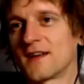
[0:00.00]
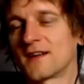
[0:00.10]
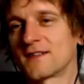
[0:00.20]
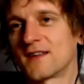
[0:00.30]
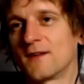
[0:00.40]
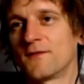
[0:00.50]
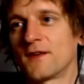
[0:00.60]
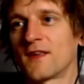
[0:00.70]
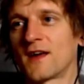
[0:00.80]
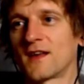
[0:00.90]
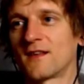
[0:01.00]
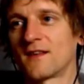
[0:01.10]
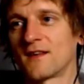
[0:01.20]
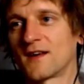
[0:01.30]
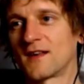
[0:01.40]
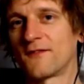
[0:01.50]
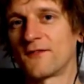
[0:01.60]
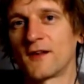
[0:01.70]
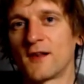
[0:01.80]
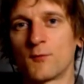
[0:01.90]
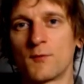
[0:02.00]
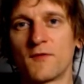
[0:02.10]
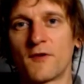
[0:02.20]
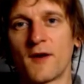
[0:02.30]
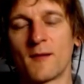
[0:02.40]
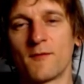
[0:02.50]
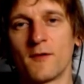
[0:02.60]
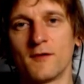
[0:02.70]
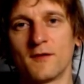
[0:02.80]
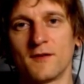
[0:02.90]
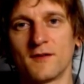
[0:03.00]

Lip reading: like something that definitely would be very helpful.